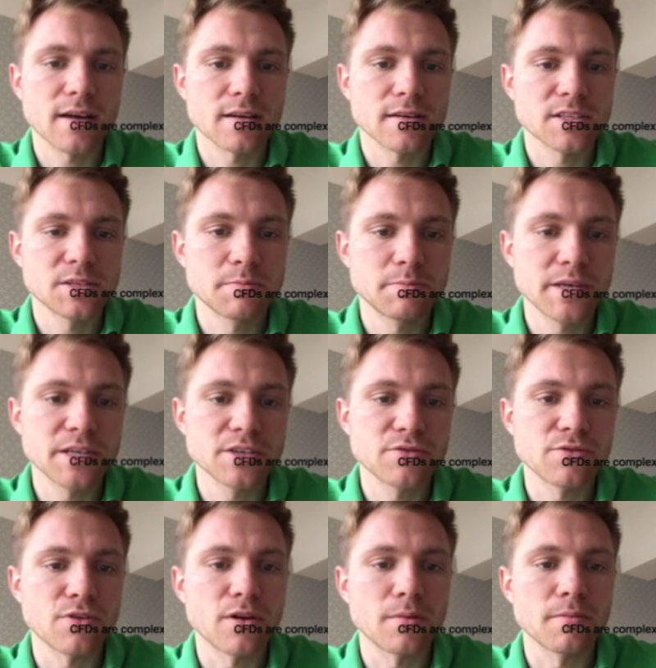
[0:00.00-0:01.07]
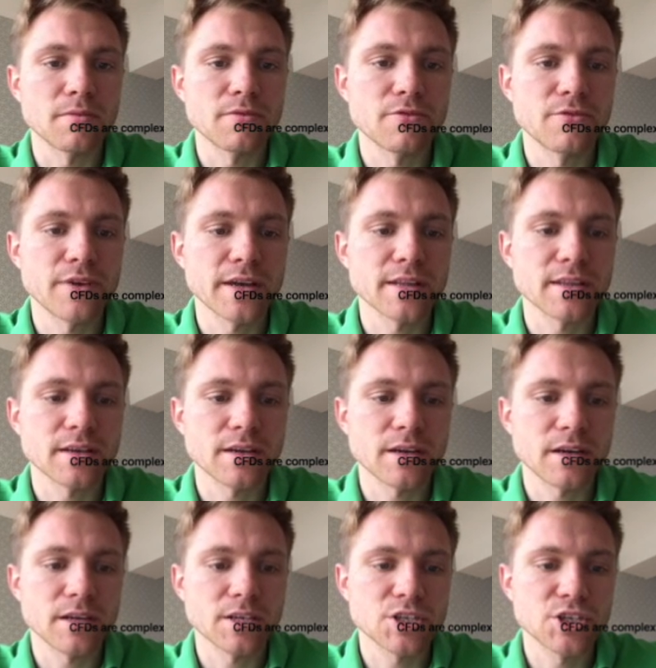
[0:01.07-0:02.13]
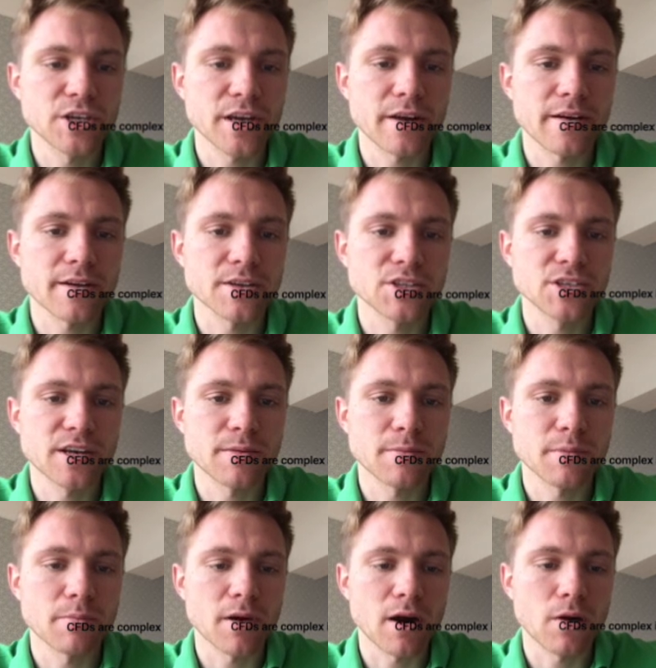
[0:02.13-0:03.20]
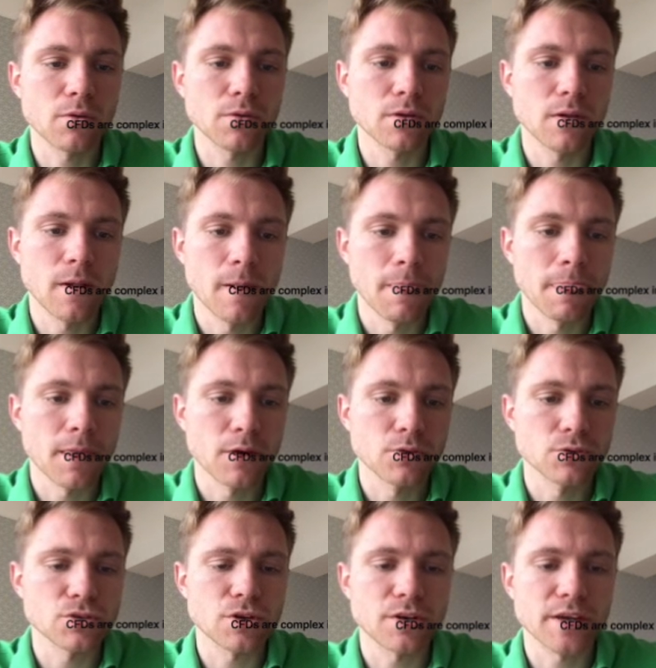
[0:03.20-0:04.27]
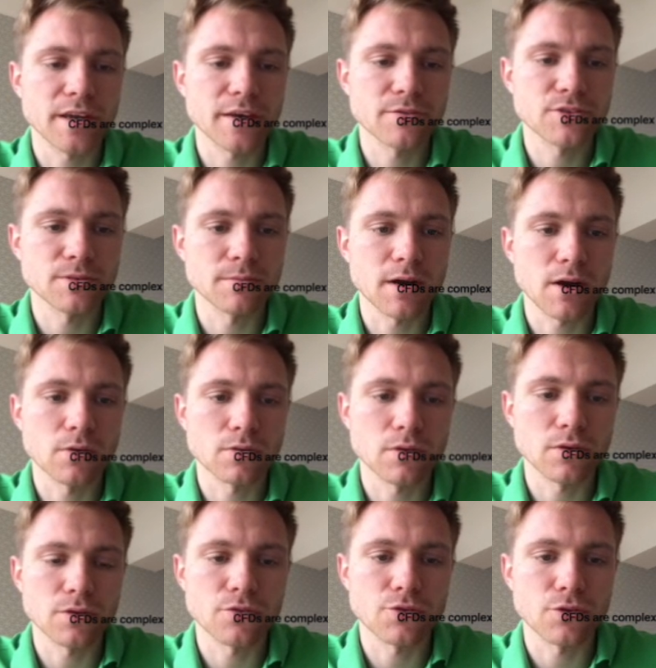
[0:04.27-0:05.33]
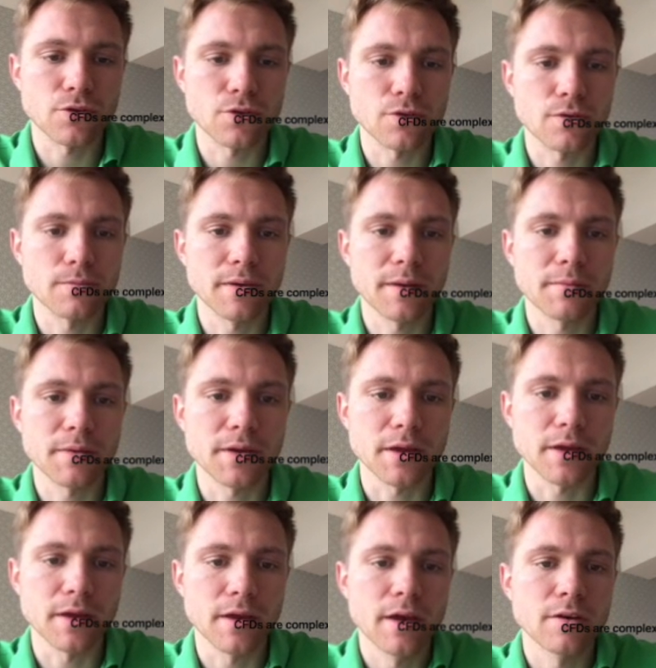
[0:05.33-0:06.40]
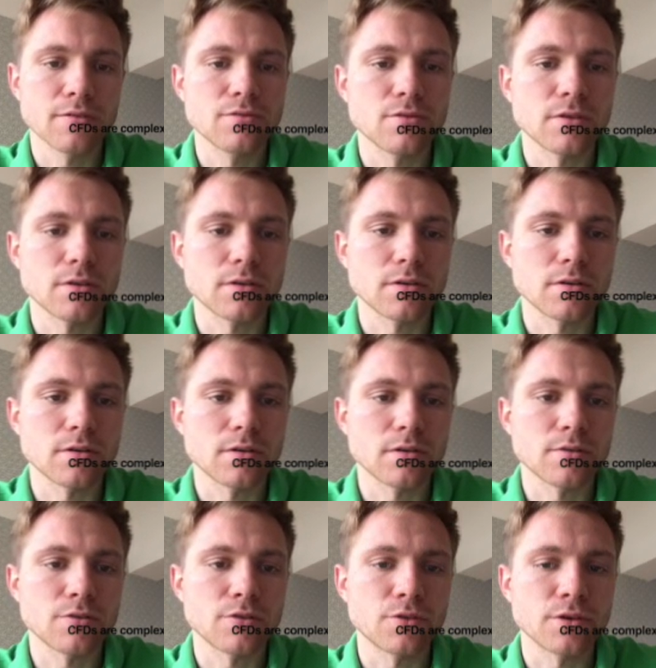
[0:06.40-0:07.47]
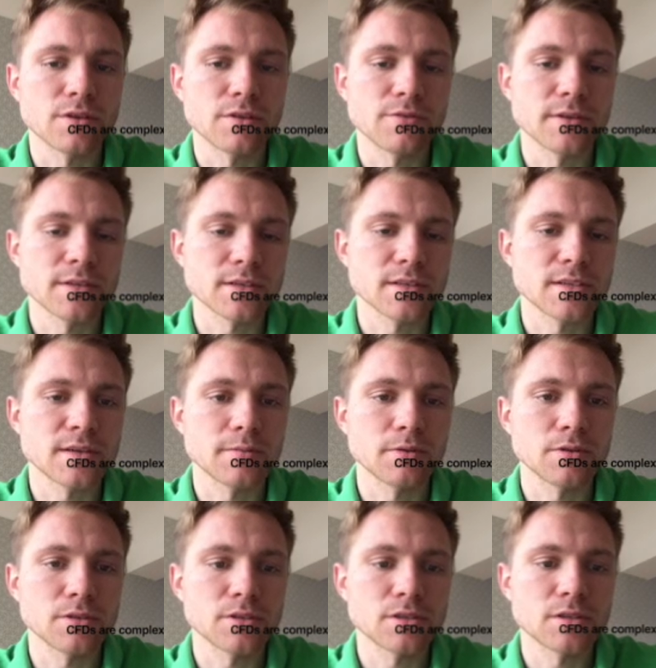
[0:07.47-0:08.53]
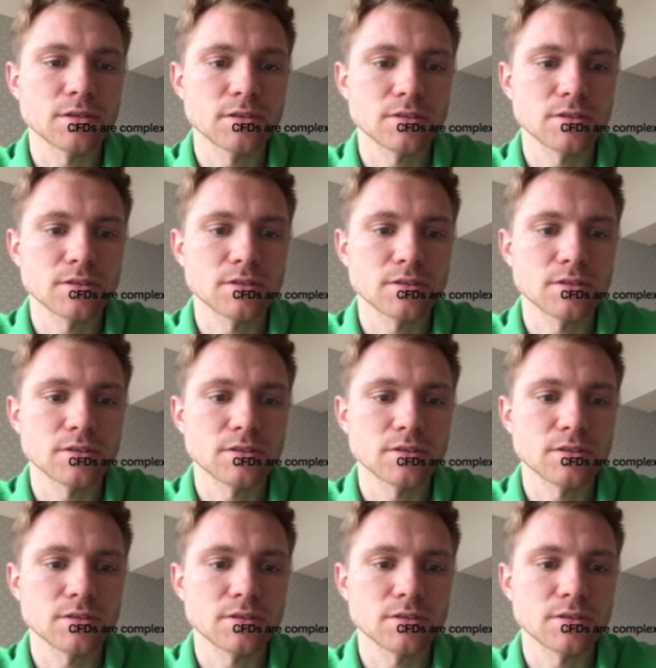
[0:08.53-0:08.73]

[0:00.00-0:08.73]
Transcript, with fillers: speech from Fed Chair Jeremy Powell, who's going to give some outlook for maybe for, for the fiscal stimulus.